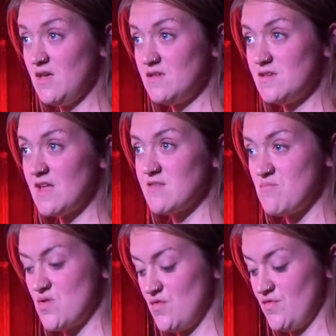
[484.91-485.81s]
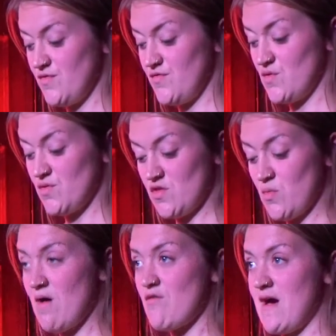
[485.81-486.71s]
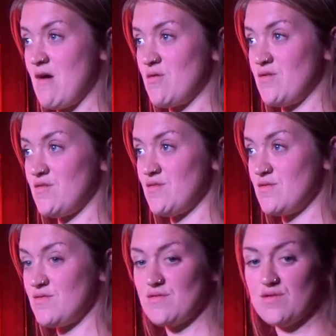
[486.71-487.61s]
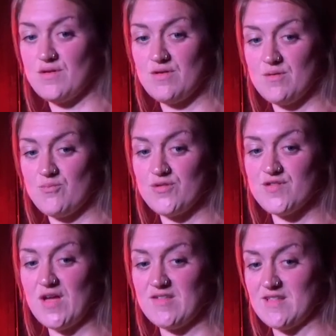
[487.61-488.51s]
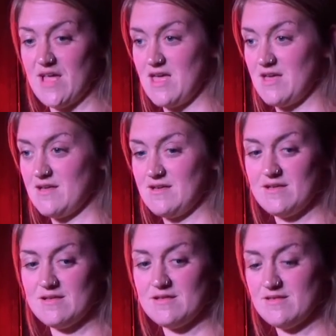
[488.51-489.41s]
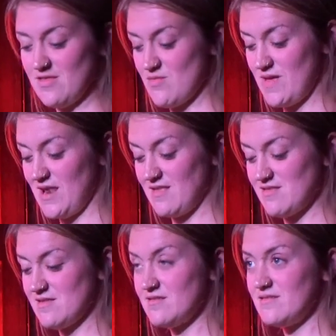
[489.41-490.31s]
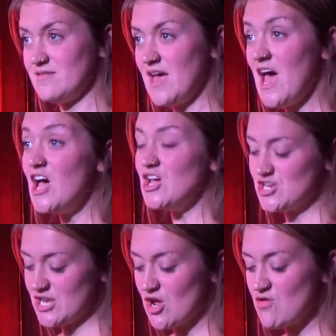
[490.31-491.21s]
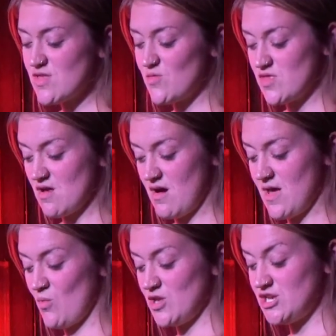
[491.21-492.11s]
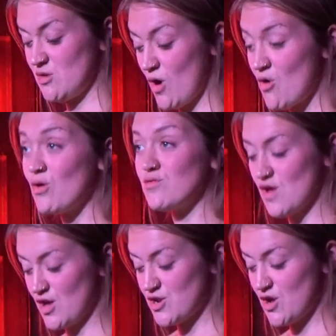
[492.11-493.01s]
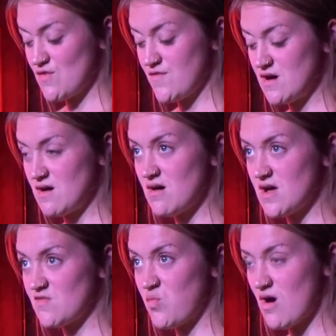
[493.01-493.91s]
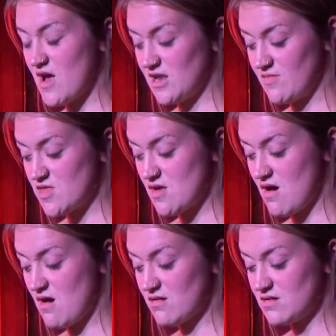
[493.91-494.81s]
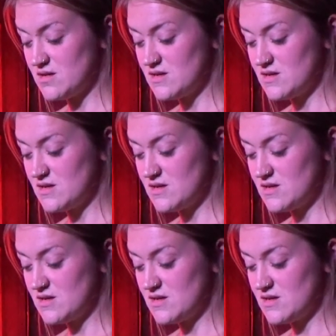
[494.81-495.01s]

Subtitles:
She hasn't moved for 12 hours, precisely, to the minute. She noted the time when she woke and turned over, eyes wide in the dark.